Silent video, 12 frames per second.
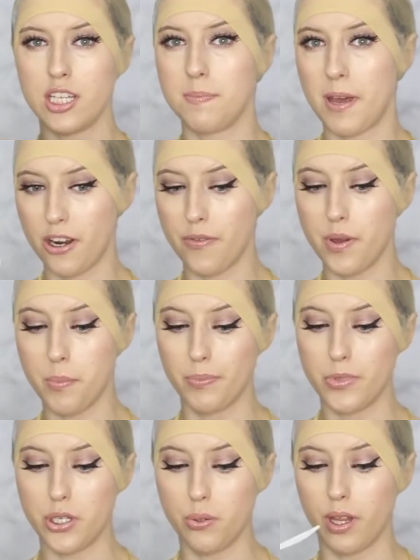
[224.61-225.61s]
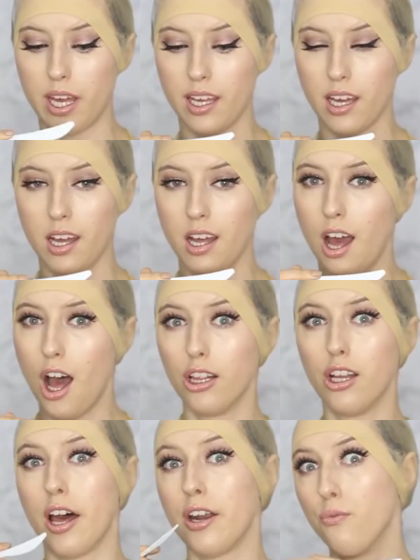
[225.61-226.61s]
It's better if you do like a
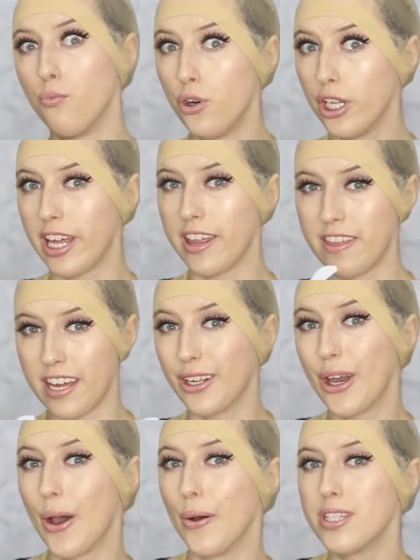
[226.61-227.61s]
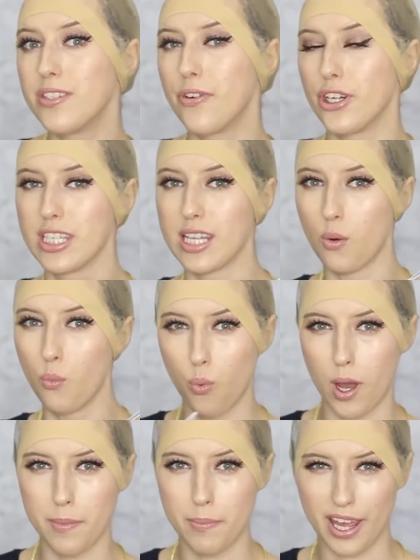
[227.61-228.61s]
lot of really thin coats versus like
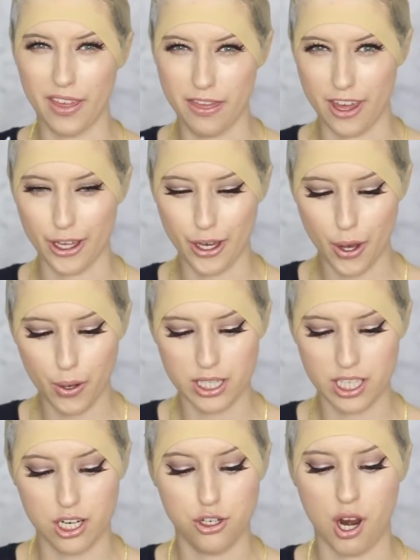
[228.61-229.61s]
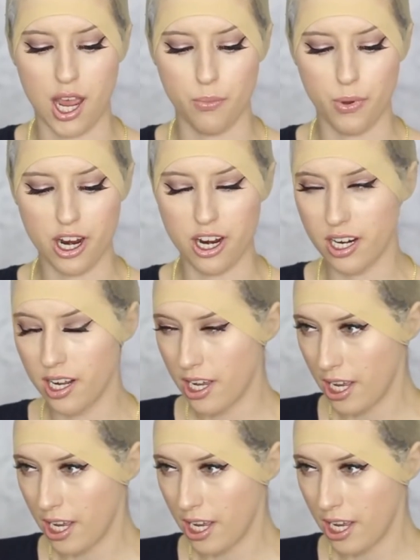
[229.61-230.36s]
one big thick coat. It's going to dry weird.